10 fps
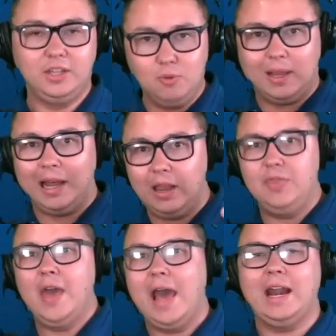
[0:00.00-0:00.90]
You got
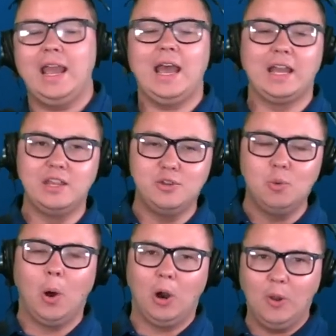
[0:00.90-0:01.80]
that hat. You
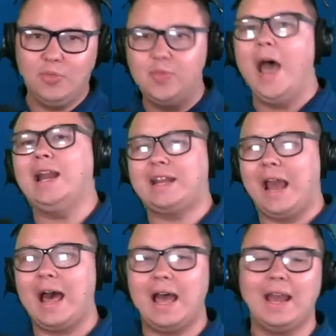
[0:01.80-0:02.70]
are that
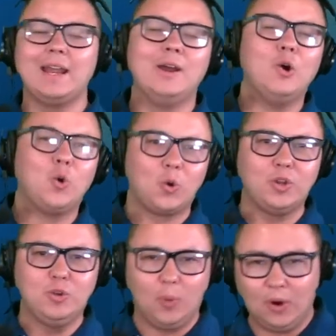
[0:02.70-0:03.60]
guy or
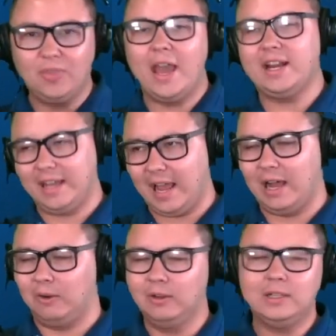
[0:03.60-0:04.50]
you are that
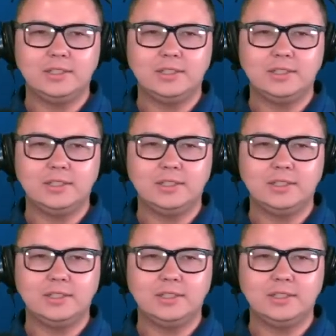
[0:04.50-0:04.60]
gal.